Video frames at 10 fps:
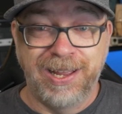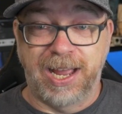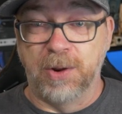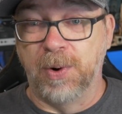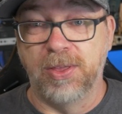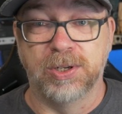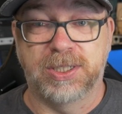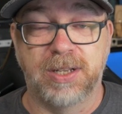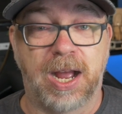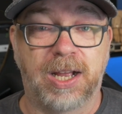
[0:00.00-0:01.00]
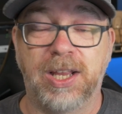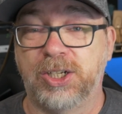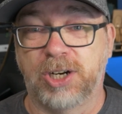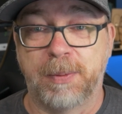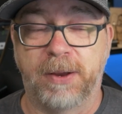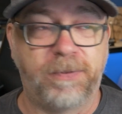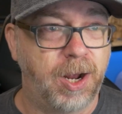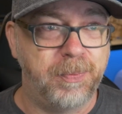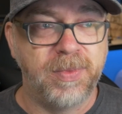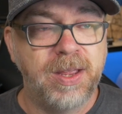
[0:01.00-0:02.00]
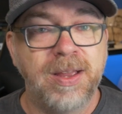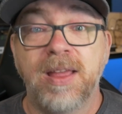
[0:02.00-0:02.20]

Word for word: kind of where those uh, clicks are coming from,